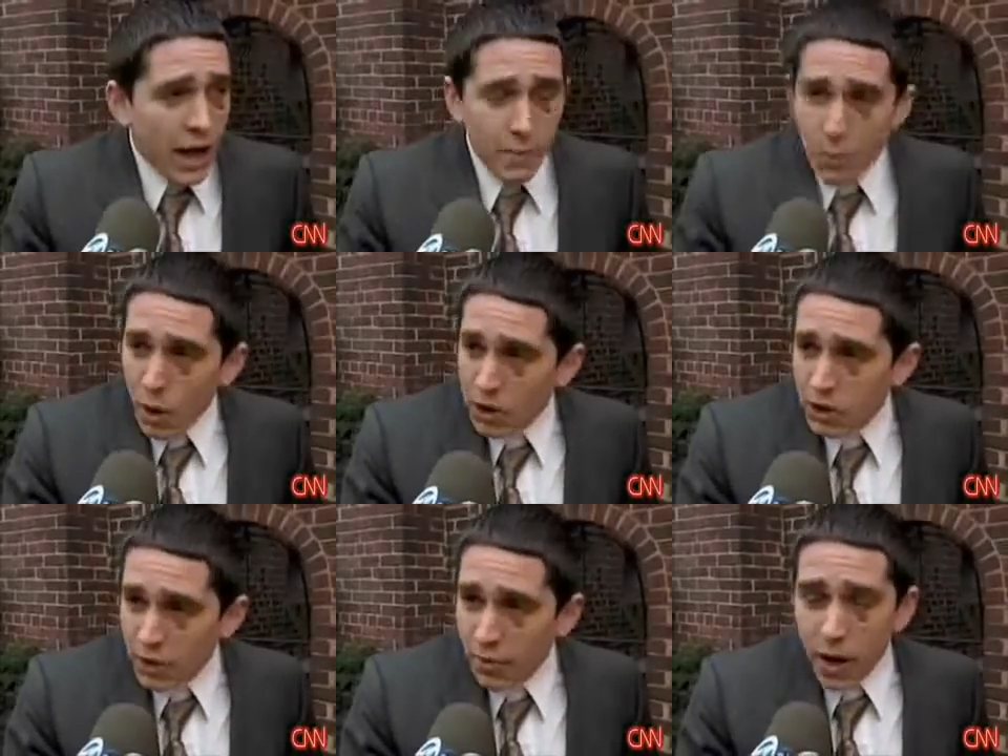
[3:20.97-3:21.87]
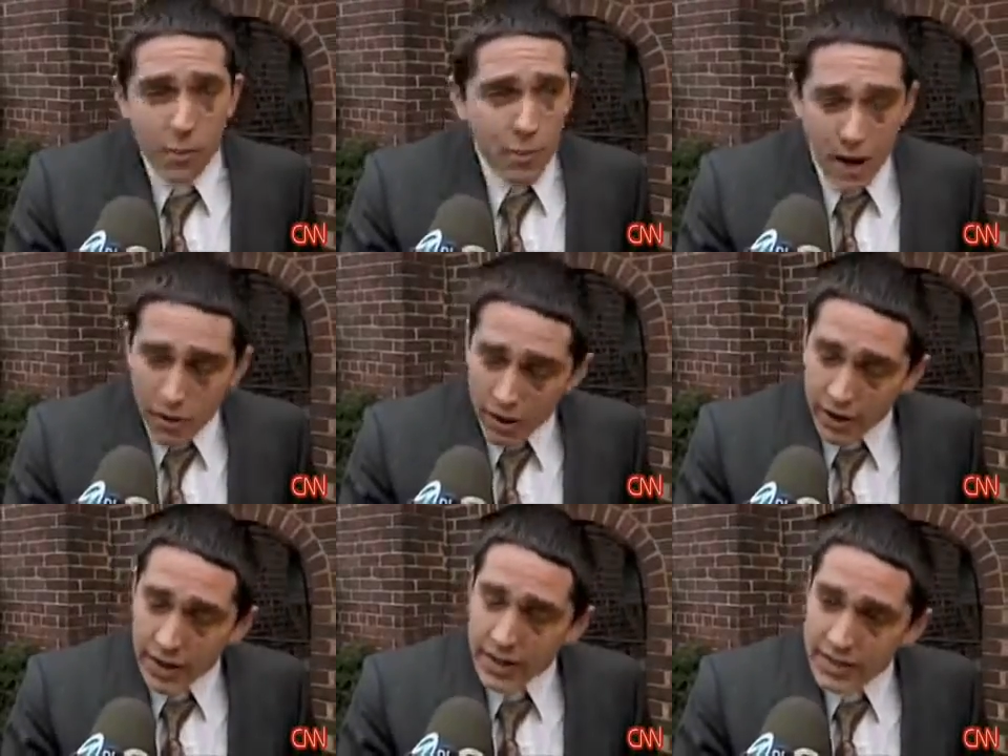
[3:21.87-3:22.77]
A Muslim
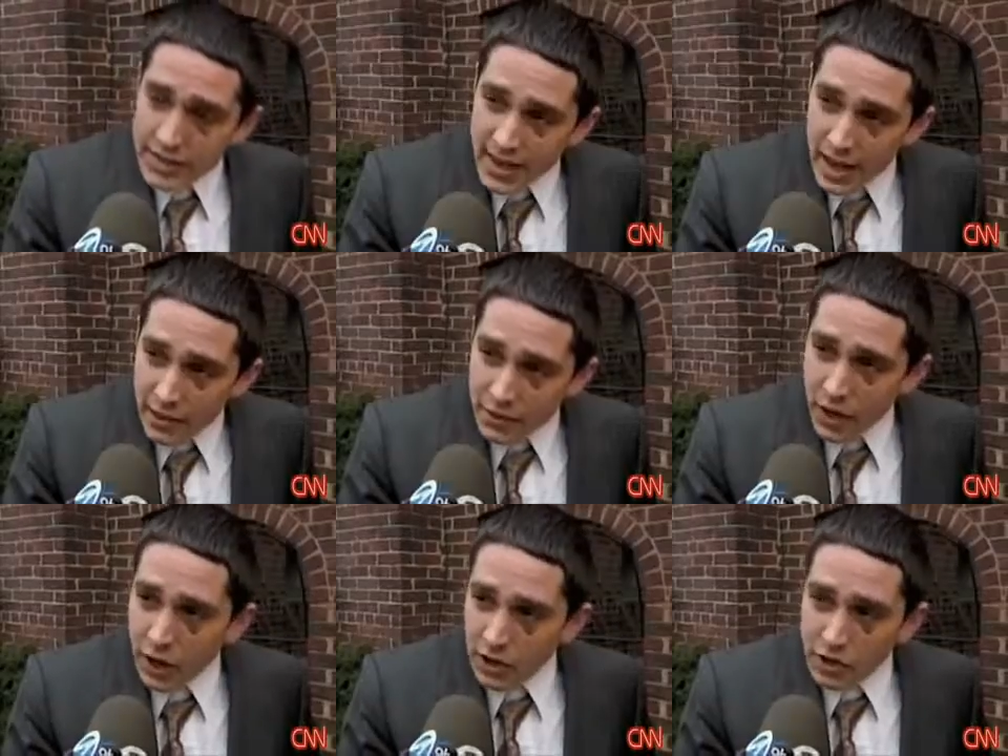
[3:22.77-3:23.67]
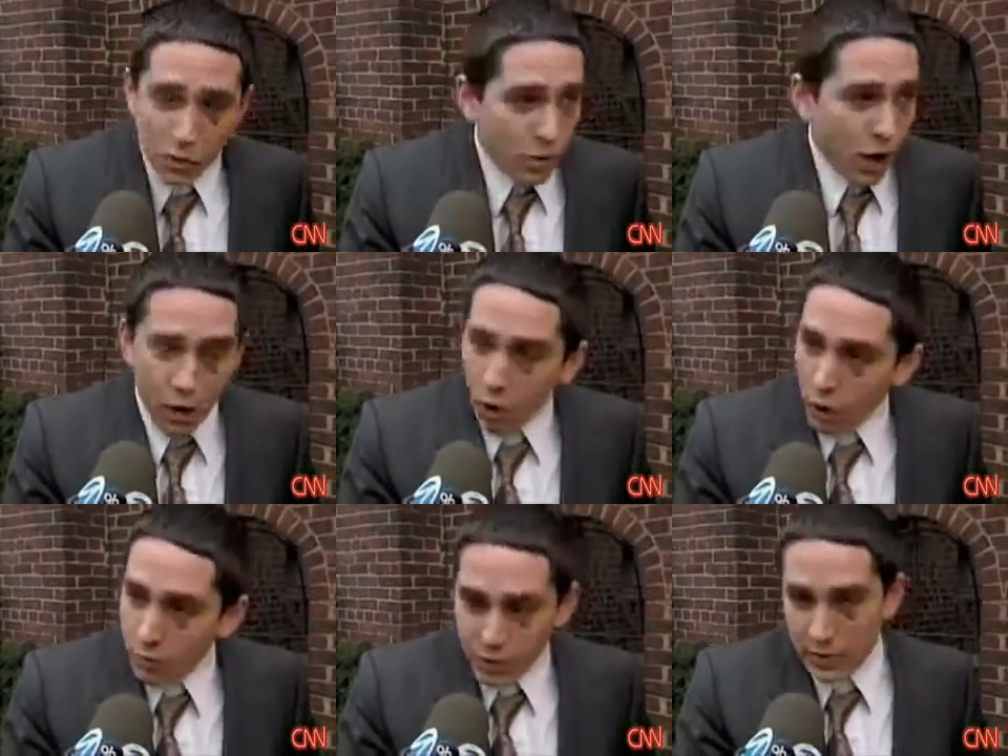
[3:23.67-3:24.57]
American saved us when our
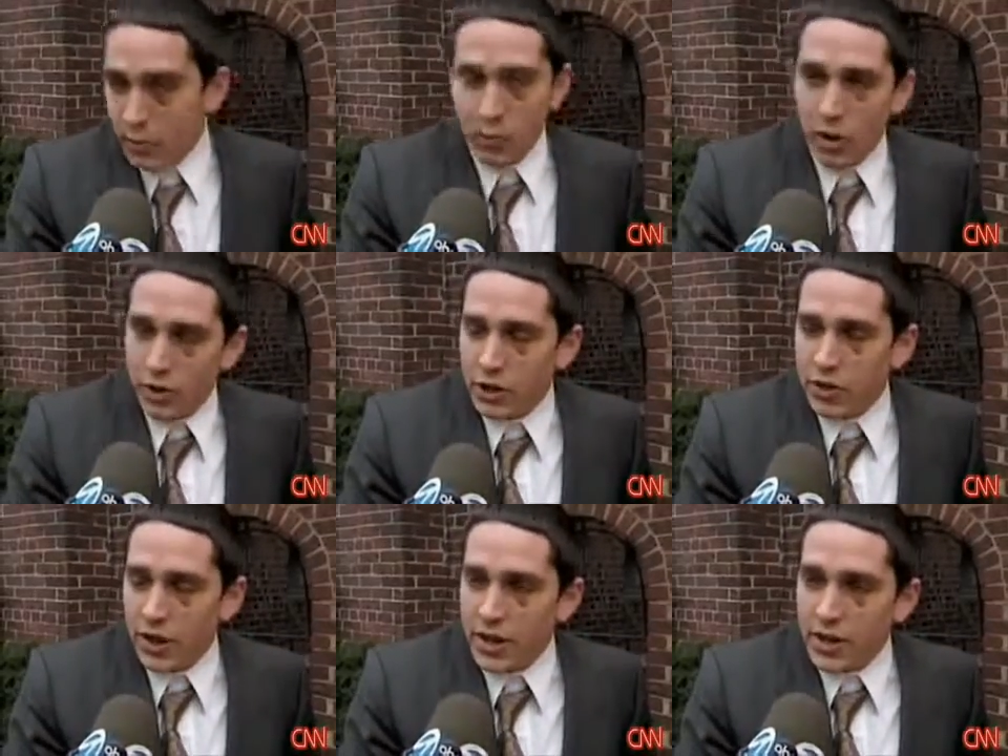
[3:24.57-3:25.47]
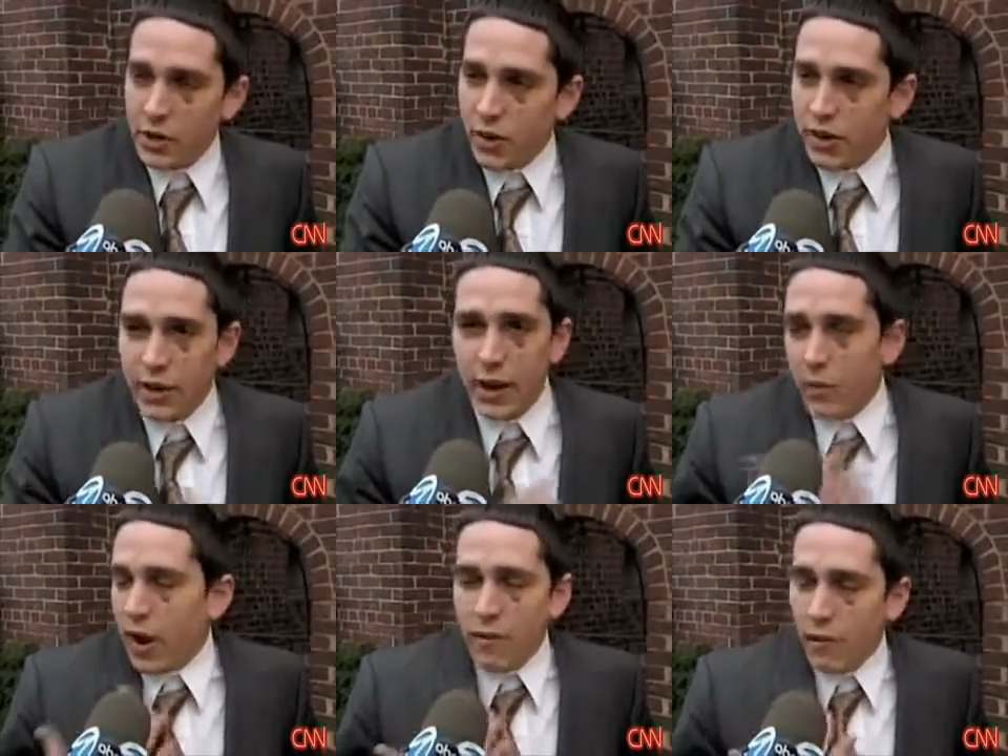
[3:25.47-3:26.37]
own people were on the train and didn't do anything,
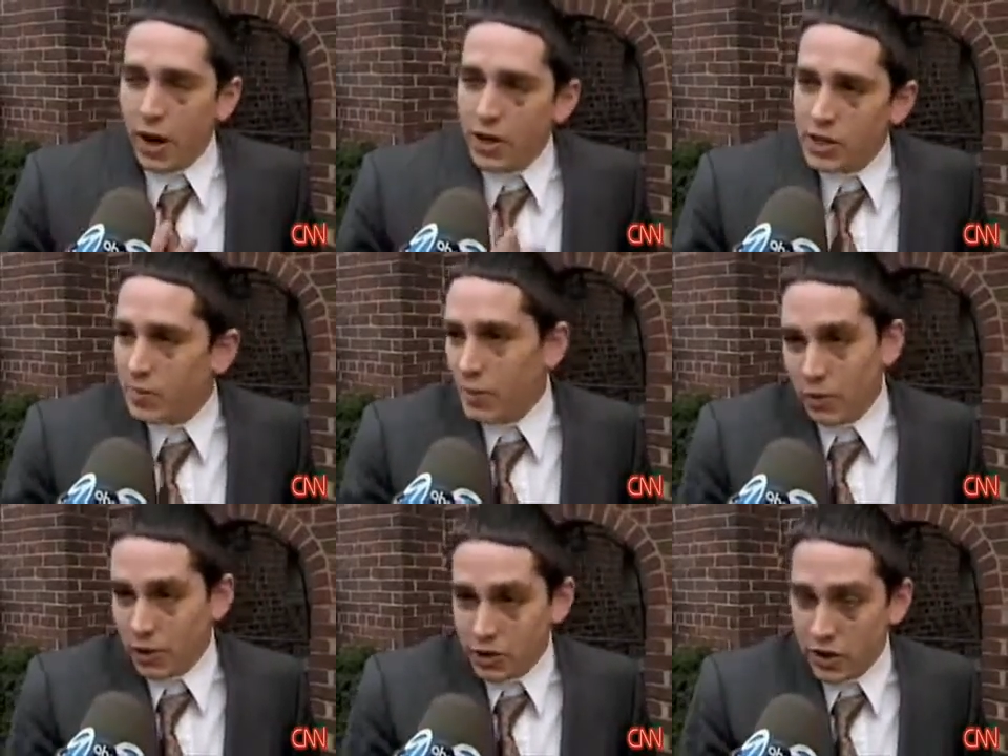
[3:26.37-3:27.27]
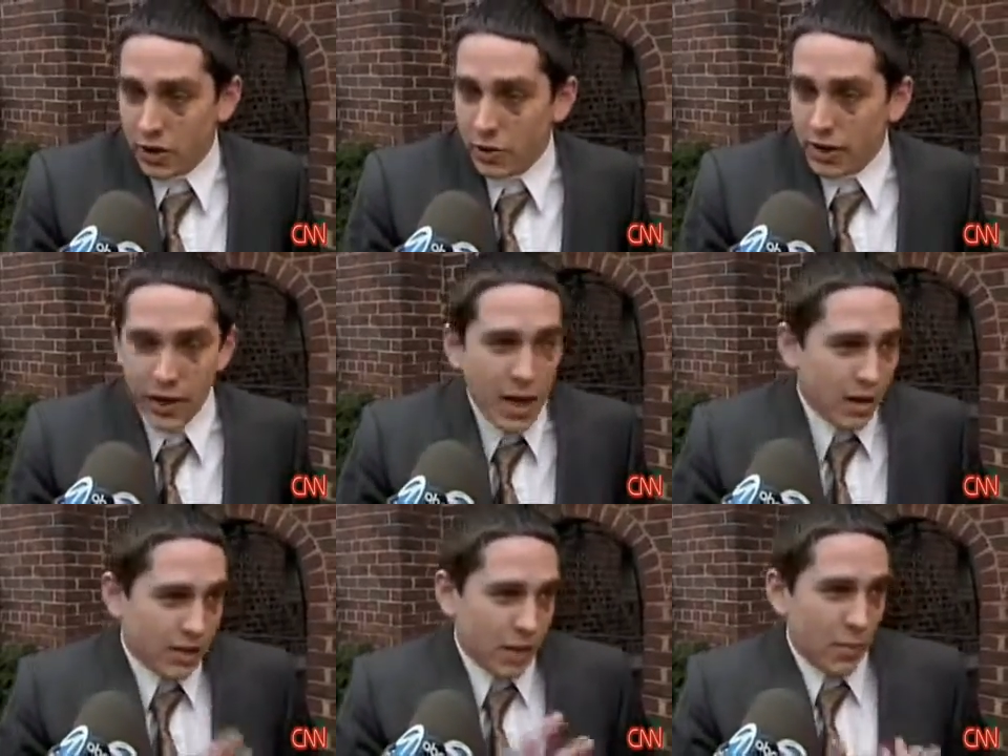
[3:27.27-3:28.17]
and when everyone else's people were on the train doing anything.
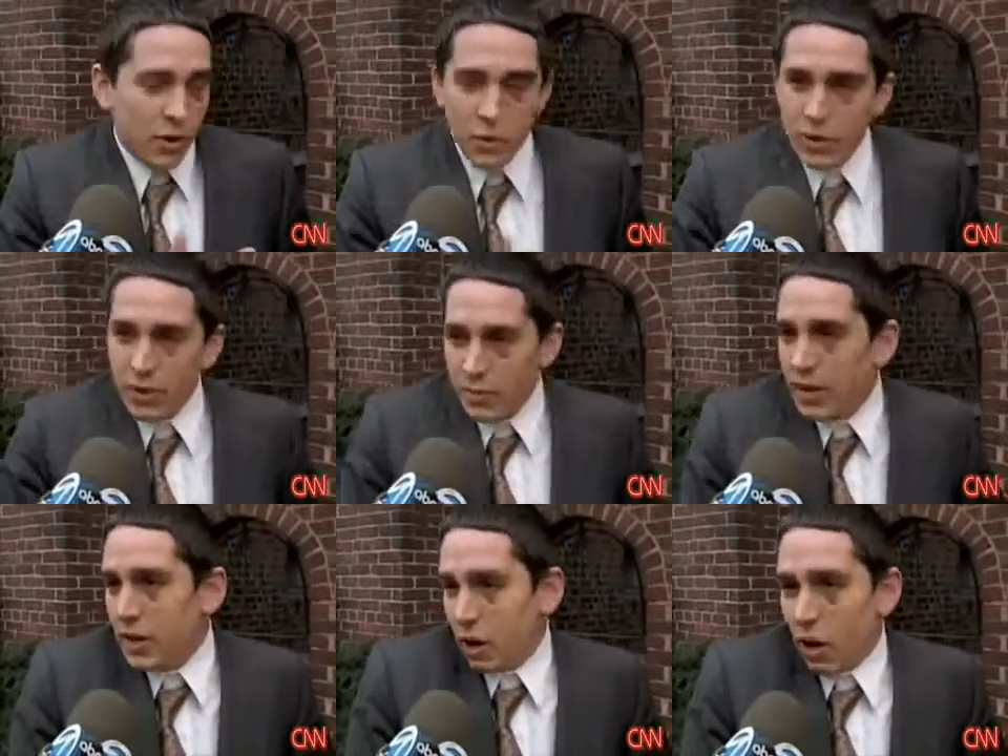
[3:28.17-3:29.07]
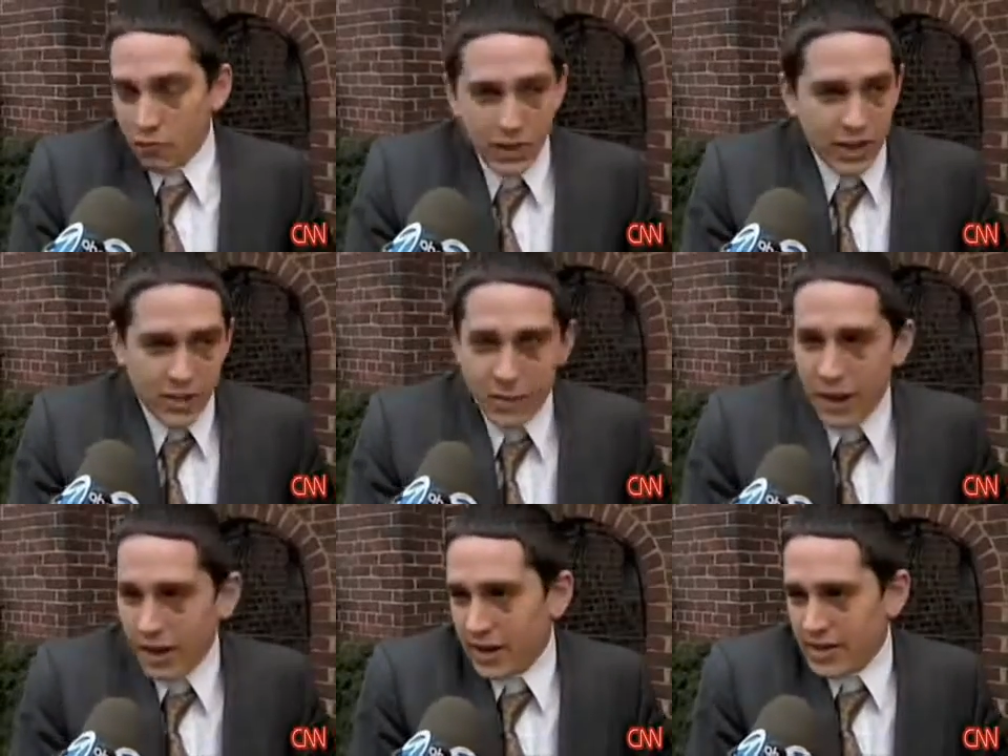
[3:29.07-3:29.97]
Someone who in the media often gets
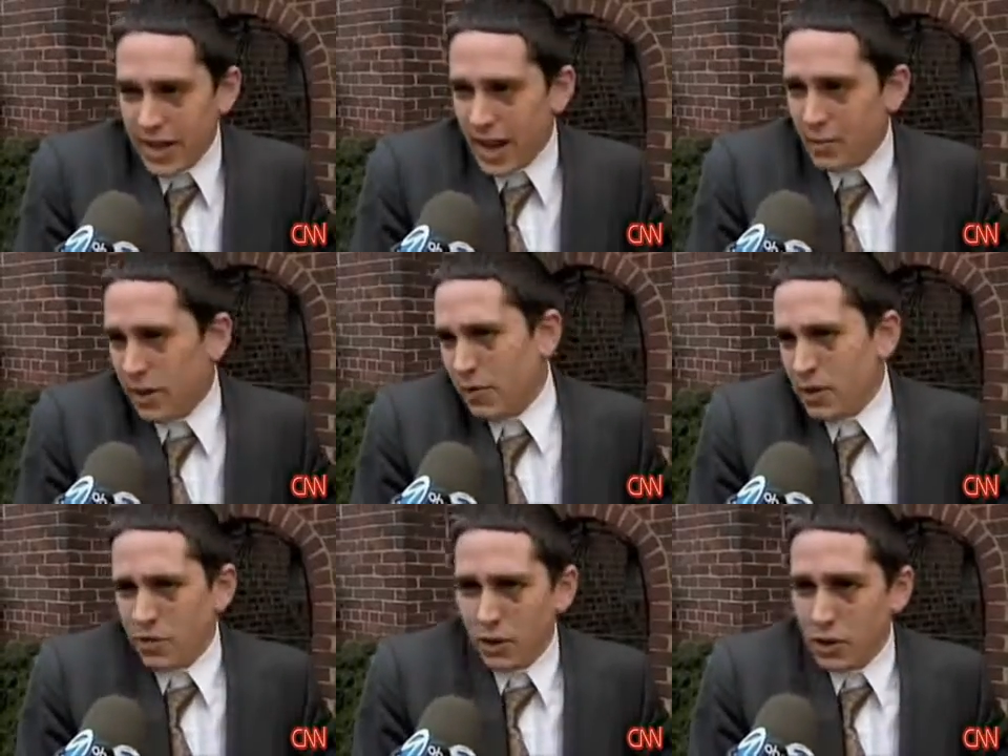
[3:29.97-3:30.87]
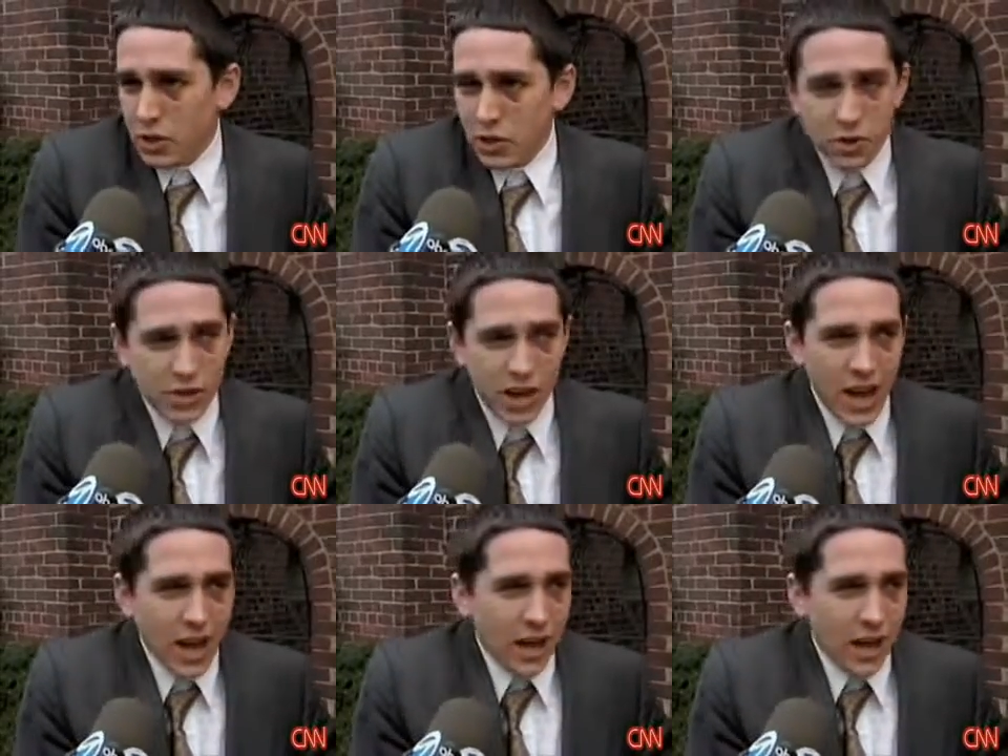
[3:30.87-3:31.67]
painted as the enemy of Israel and the Jews.